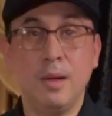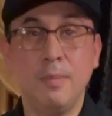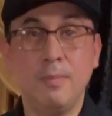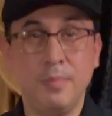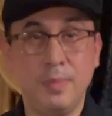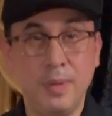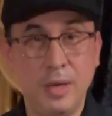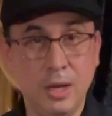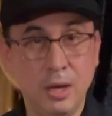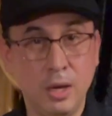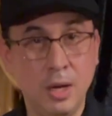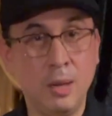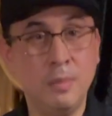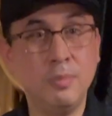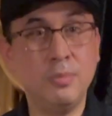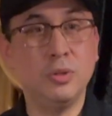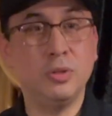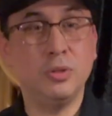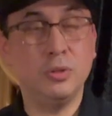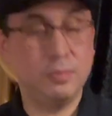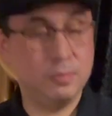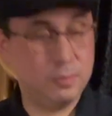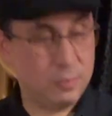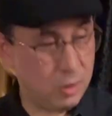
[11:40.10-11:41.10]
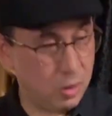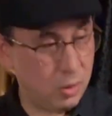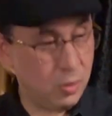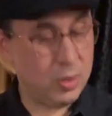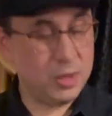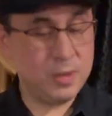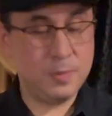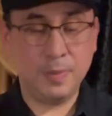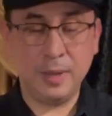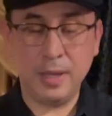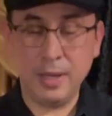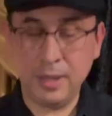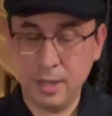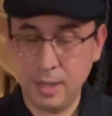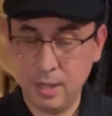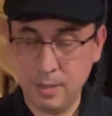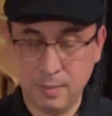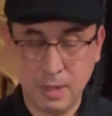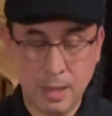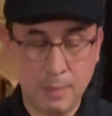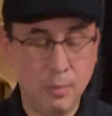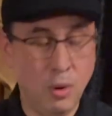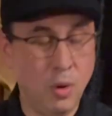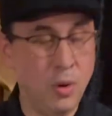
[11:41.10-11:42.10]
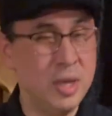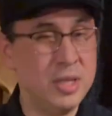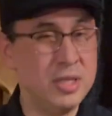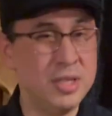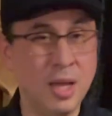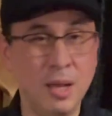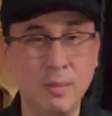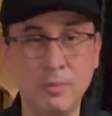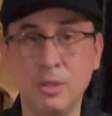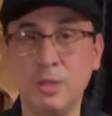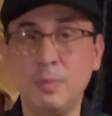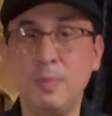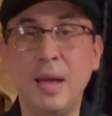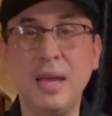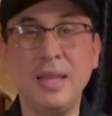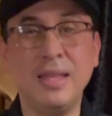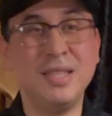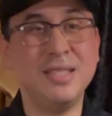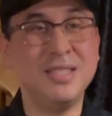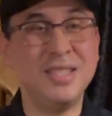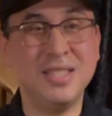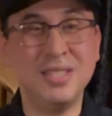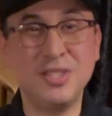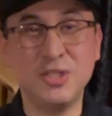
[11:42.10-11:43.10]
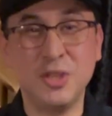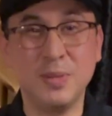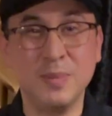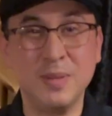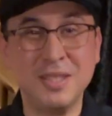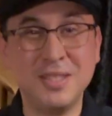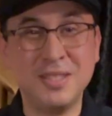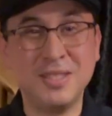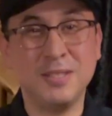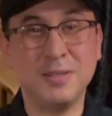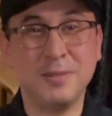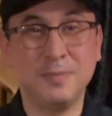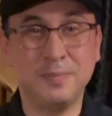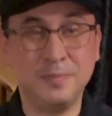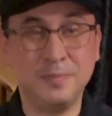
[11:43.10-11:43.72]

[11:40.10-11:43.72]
Be humble. Always be humble. I'm always humbled by these instruments.